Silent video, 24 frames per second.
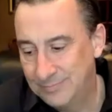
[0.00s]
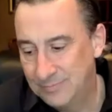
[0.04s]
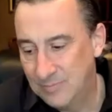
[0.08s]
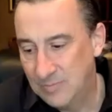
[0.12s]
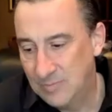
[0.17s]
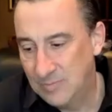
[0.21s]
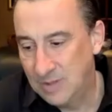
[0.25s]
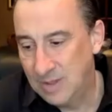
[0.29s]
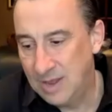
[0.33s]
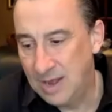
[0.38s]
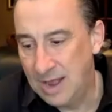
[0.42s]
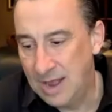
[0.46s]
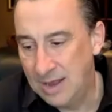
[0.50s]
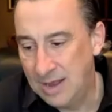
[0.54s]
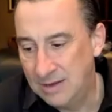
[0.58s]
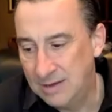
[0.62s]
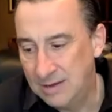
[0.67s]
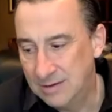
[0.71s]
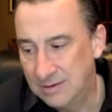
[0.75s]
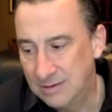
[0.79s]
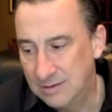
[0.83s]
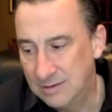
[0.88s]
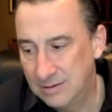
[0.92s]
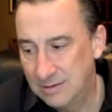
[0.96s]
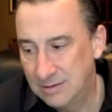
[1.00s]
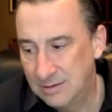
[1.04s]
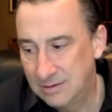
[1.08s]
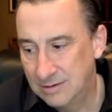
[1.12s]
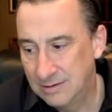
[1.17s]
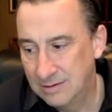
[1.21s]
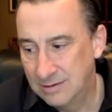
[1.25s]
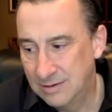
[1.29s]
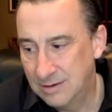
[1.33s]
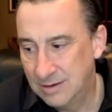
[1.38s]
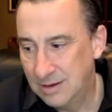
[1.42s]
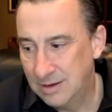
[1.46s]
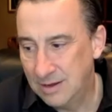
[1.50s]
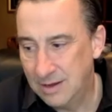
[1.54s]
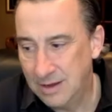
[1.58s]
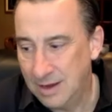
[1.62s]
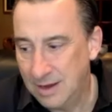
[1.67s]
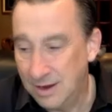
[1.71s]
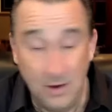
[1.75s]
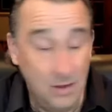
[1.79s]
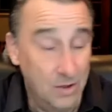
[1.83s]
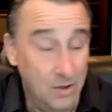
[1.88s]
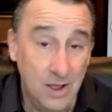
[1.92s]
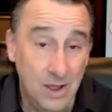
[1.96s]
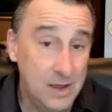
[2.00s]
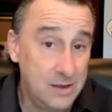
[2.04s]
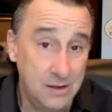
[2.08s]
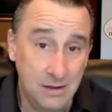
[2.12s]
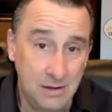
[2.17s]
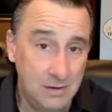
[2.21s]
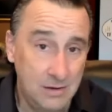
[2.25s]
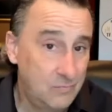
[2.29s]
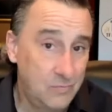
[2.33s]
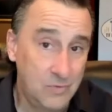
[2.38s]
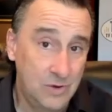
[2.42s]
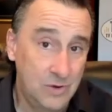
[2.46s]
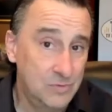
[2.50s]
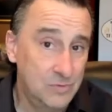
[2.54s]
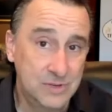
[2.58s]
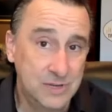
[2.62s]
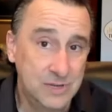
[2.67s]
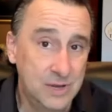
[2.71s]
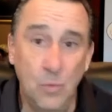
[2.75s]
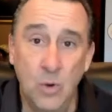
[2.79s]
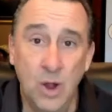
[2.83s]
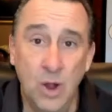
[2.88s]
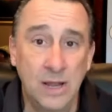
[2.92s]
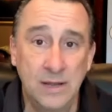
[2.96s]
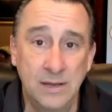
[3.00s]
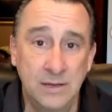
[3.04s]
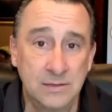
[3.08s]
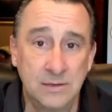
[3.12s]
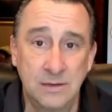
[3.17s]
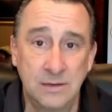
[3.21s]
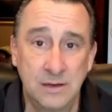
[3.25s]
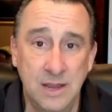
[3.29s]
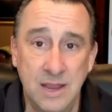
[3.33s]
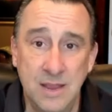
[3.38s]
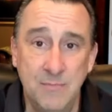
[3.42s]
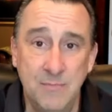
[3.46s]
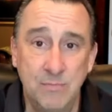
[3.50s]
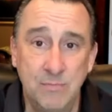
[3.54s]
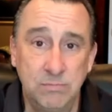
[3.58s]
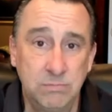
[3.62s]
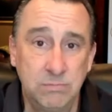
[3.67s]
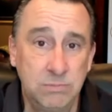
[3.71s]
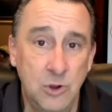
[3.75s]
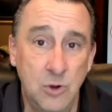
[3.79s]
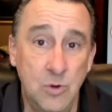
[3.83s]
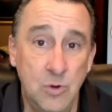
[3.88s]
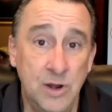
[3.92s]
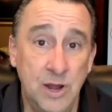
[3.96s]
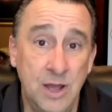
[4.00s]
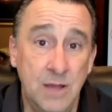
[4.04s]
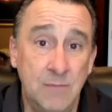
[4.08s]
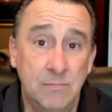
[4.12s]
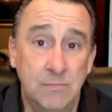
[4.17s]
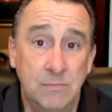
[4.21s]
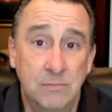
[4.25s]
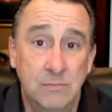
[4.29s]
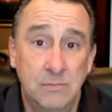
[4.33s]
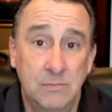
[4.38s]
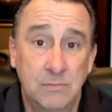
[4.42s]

get I, I don't know. I don't see why it doesn't keep going up.